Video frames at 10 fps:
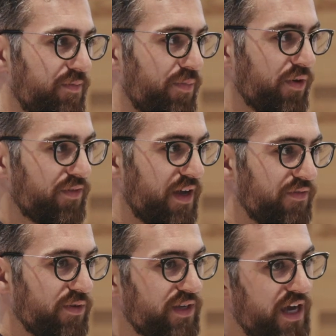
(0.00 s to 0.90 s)
this bird's eye
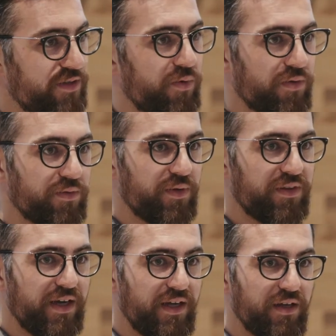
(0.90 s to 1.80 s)
view dashboard was
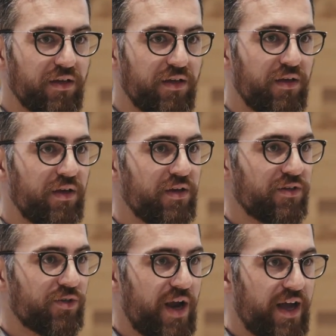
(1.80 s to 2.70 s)
what they needed
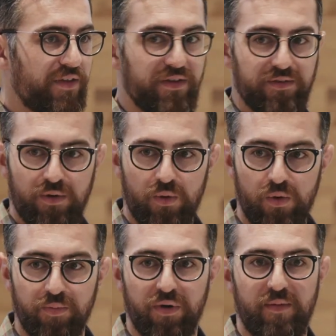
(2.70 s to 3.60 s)
to track this
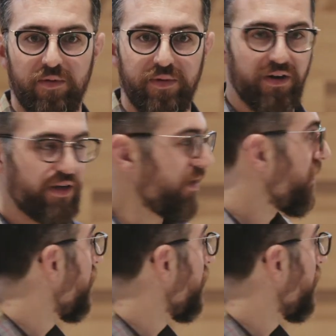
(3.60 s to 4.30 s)
whole problem area.